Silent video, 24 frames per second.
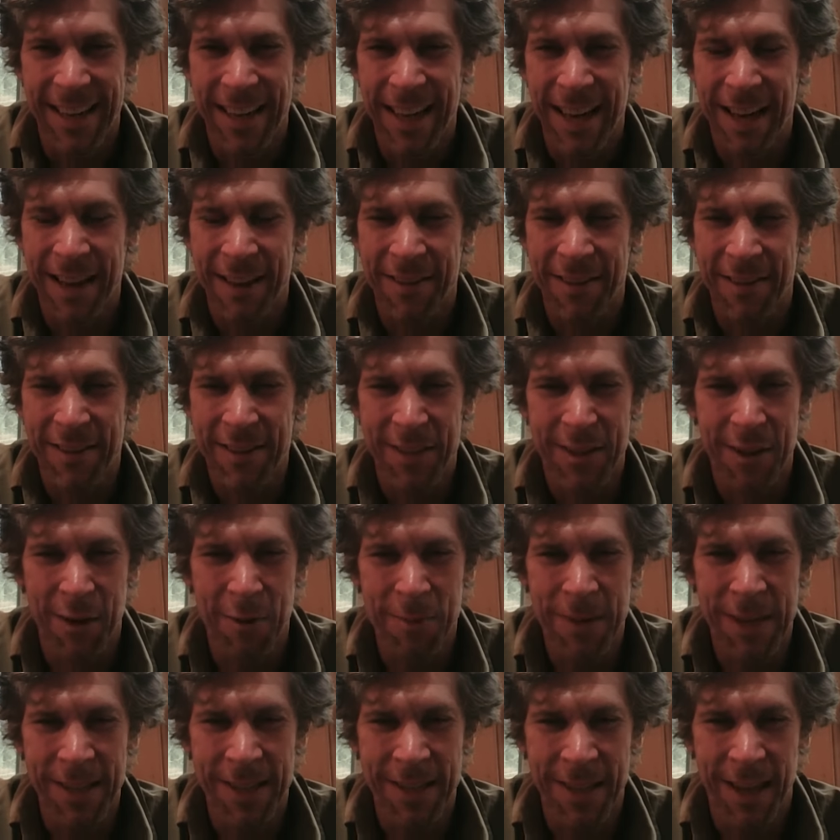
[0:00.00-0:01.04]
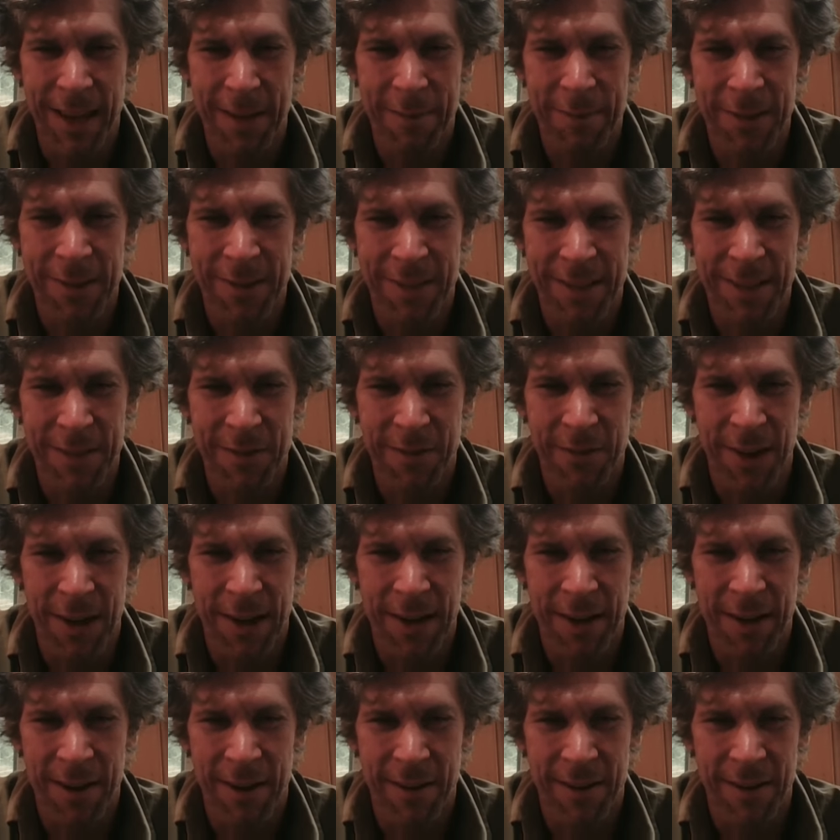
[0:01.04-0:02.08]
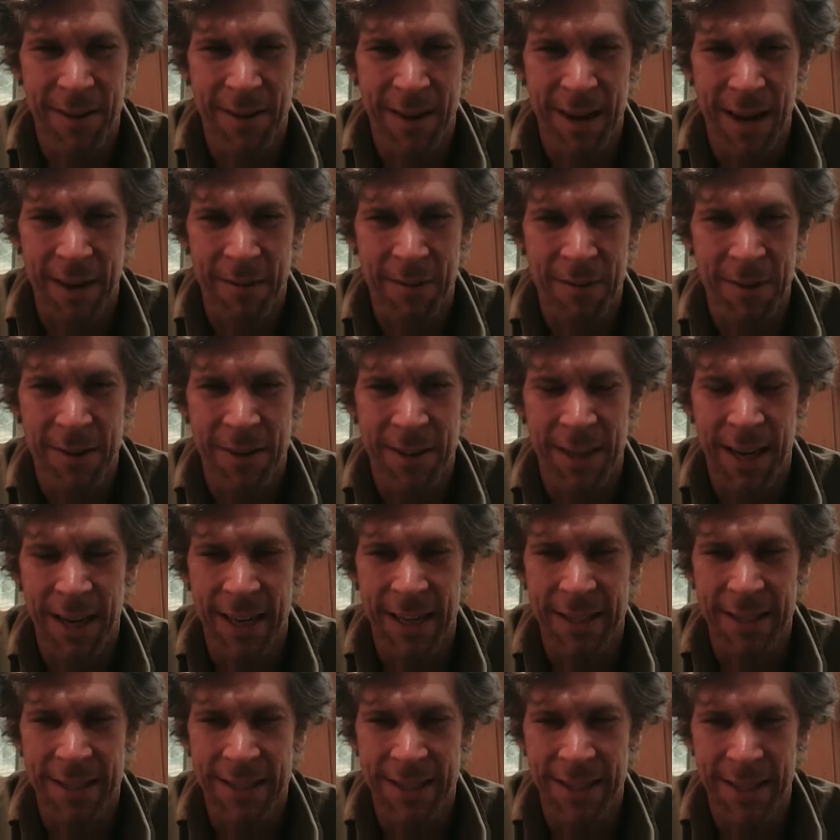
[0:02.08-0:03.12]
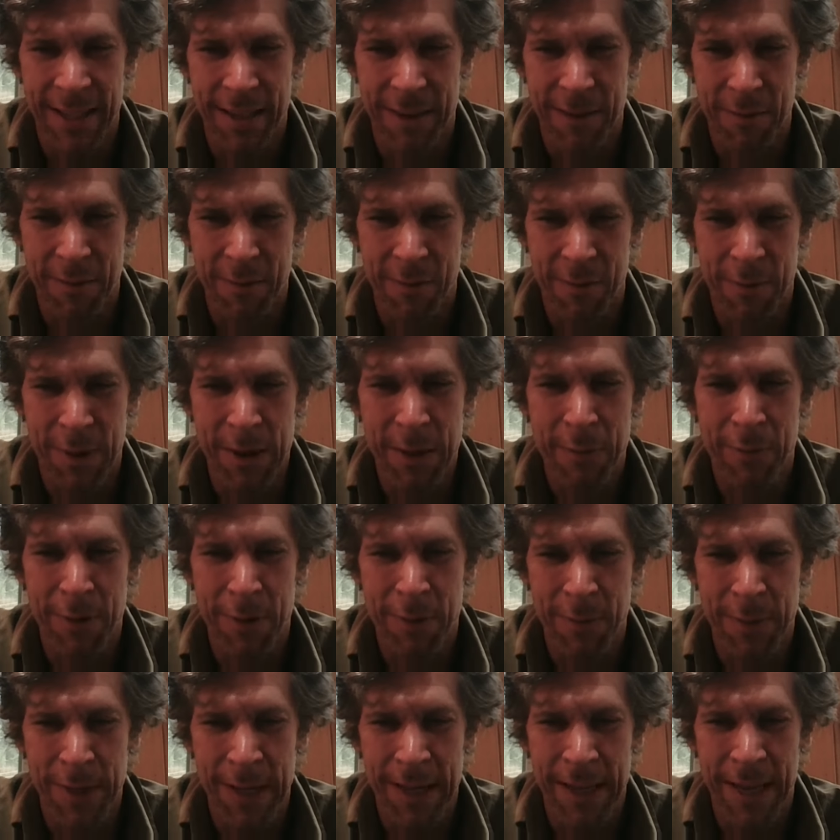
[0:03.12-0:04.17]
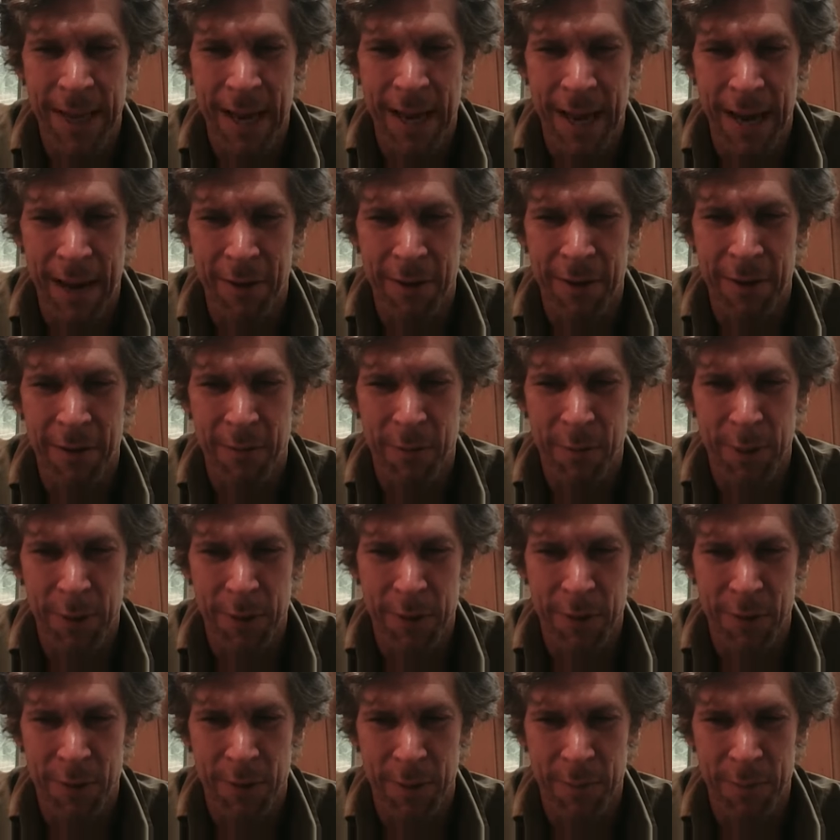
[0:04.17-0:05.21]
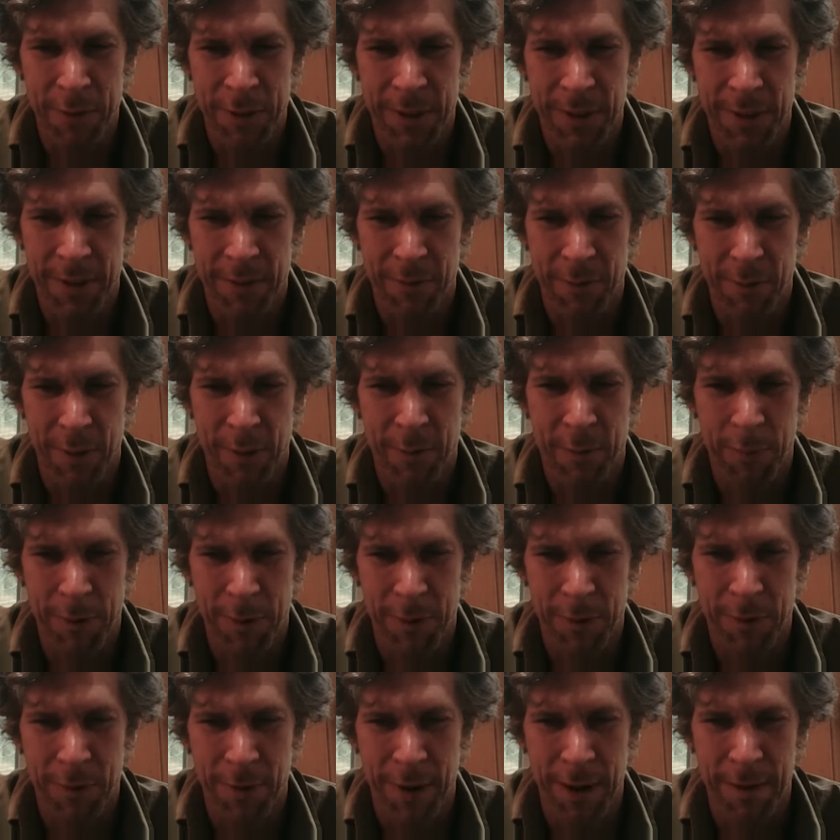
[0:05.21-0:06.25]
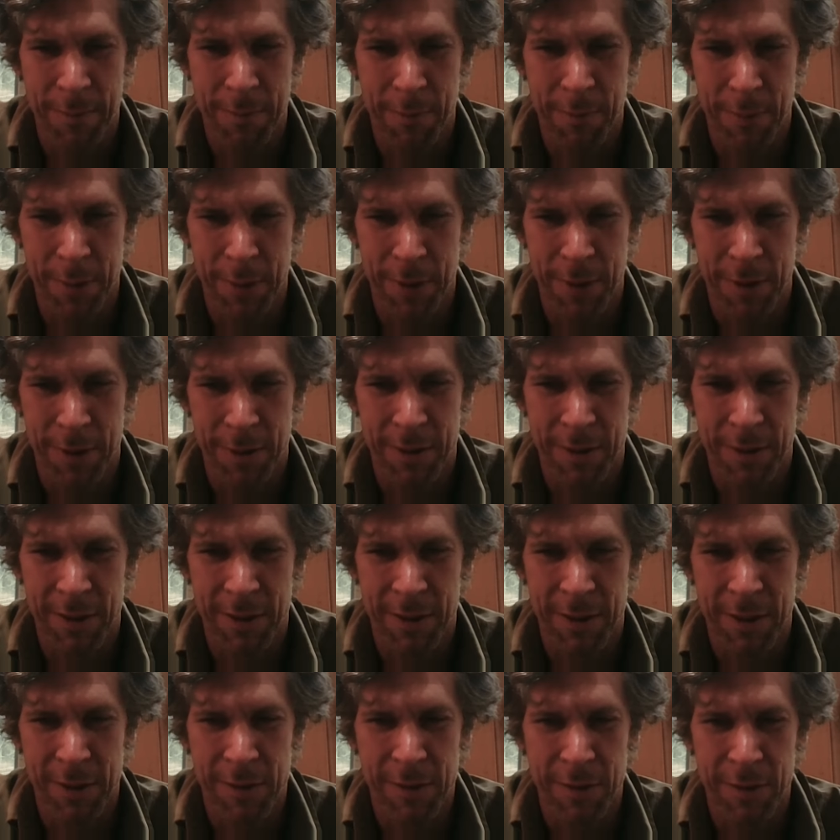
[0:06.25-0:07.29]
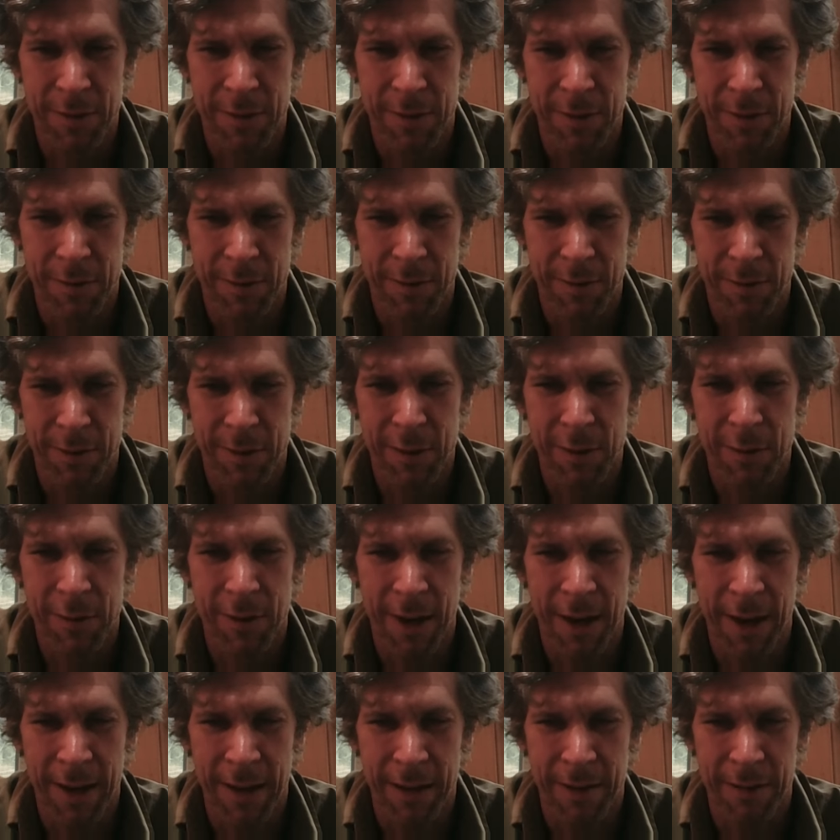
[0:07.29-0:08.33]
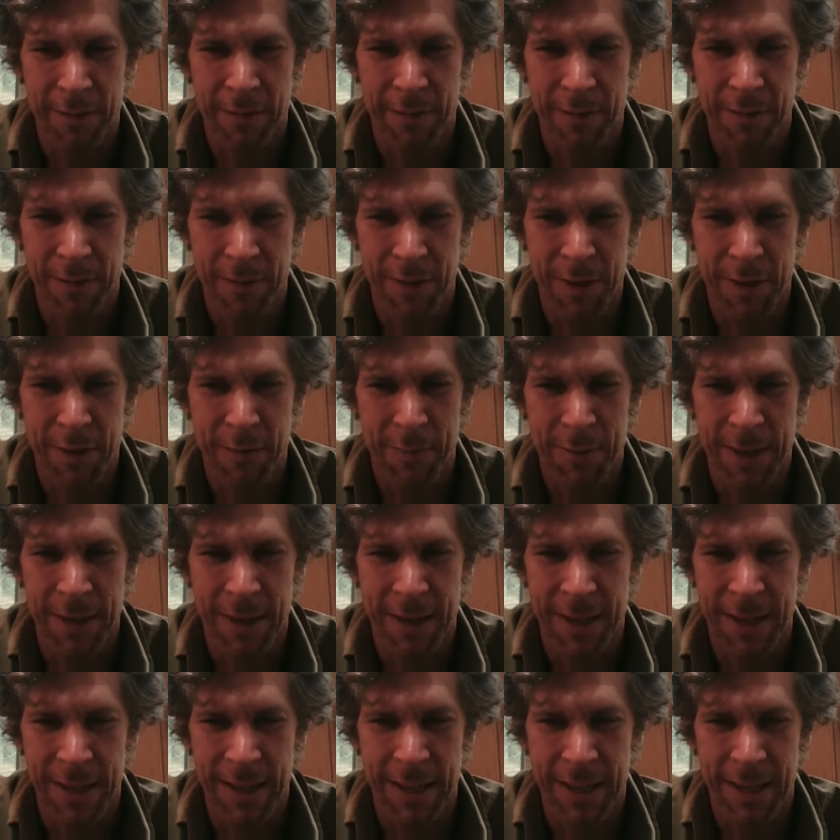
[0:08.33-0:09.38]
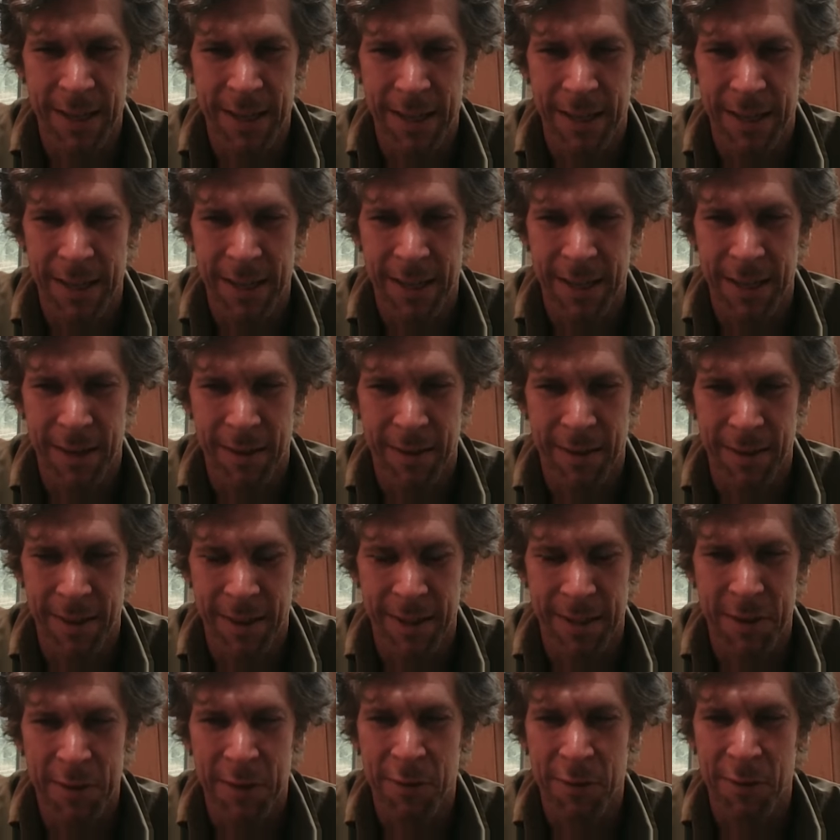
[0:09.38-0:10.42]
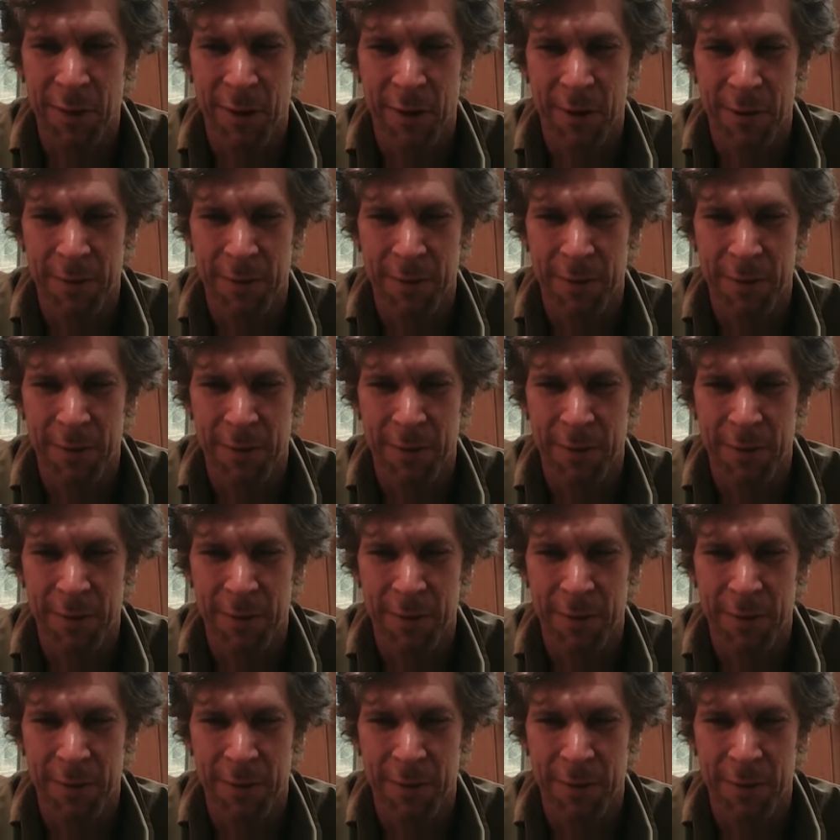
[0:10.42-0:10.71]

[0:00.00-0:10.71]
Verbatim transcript: Yeah, so many times on this fire, I realized that we would be out of prescription for a prescribed burn due to too high of humidity uh, and too